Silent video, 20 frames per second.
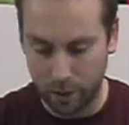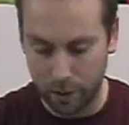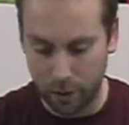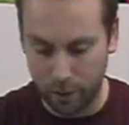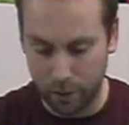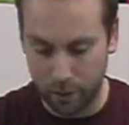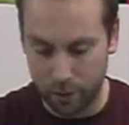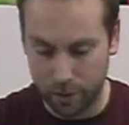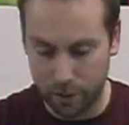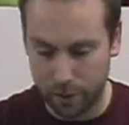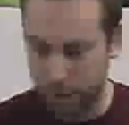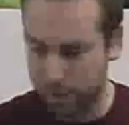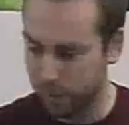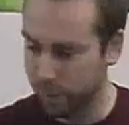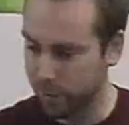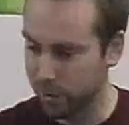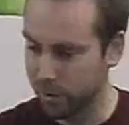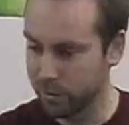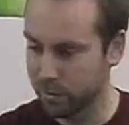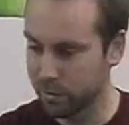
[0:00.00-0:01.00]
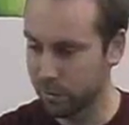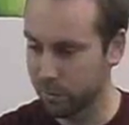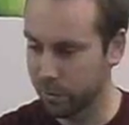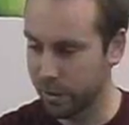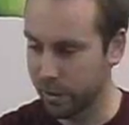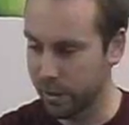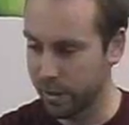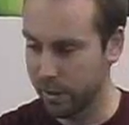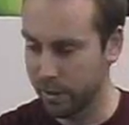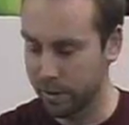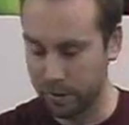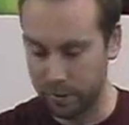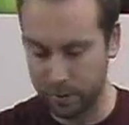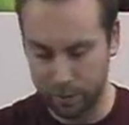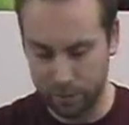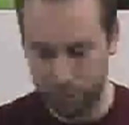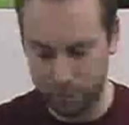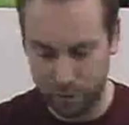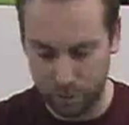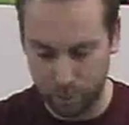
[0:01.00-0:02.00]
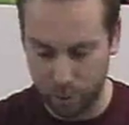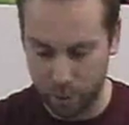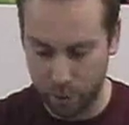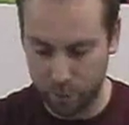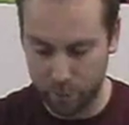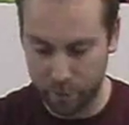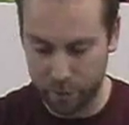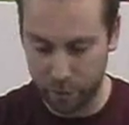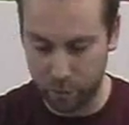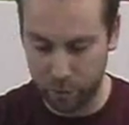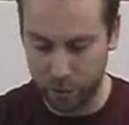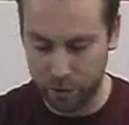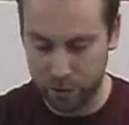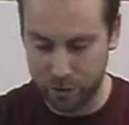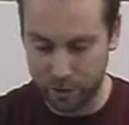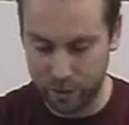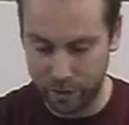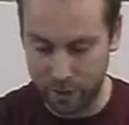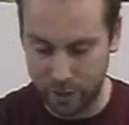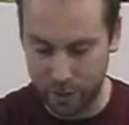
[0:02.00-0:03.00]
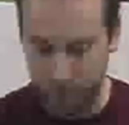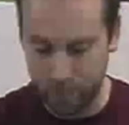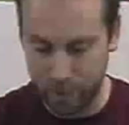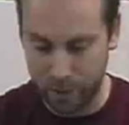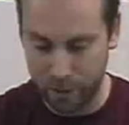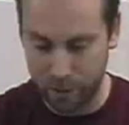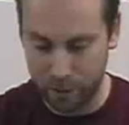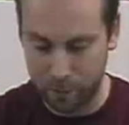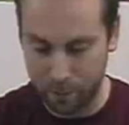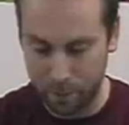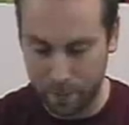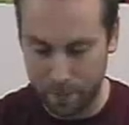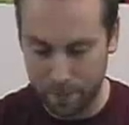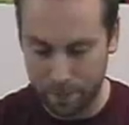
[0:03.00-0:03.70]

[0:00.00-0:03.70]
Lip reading: What else did we have? Some other big ones that came out.